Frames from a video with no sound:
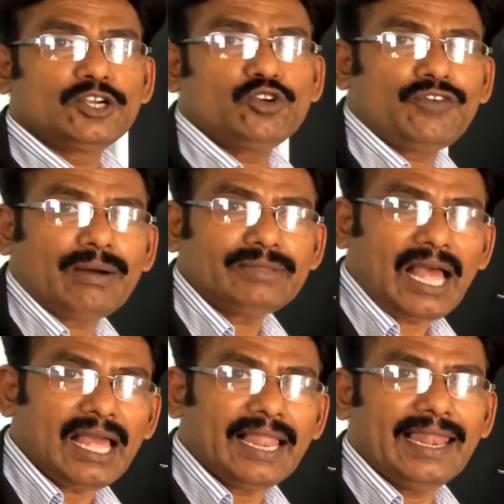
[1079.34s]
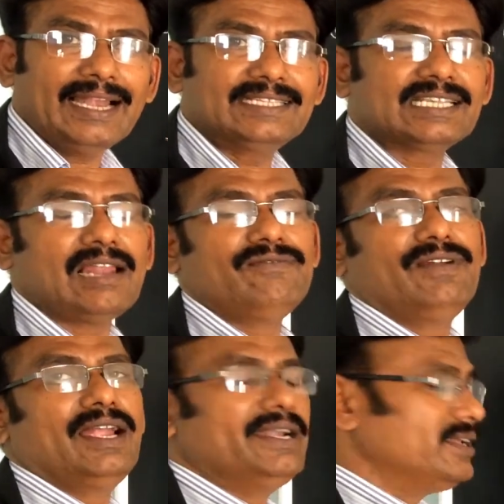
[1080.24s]
to form the lead
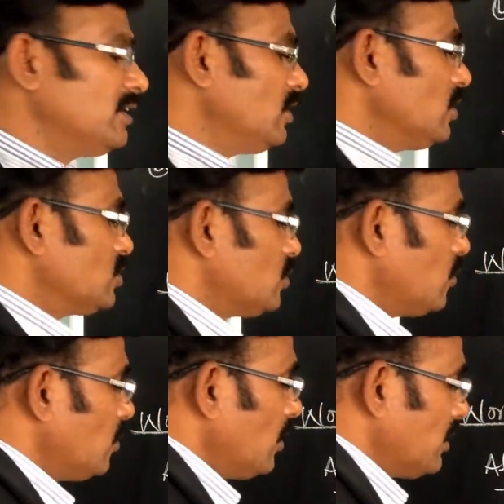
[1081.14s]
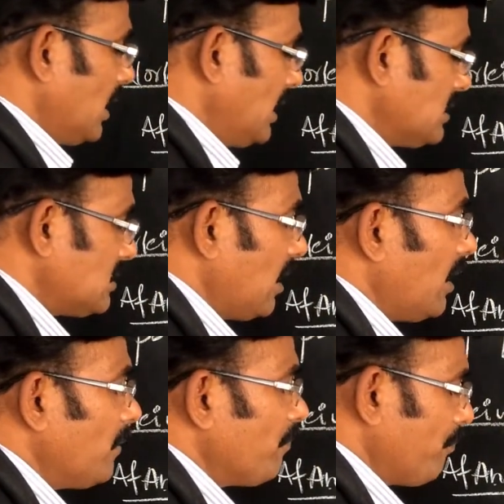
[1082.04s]
sulfate. So that is
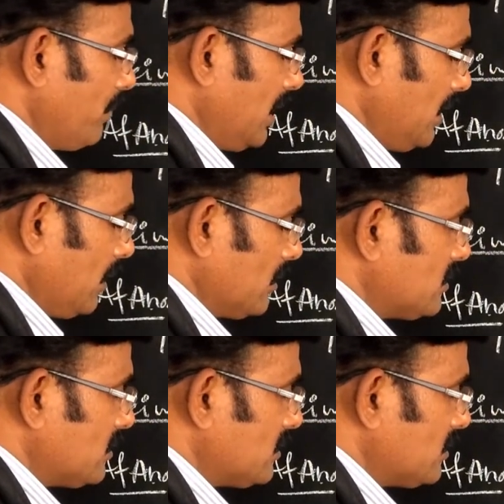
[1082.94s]
the mean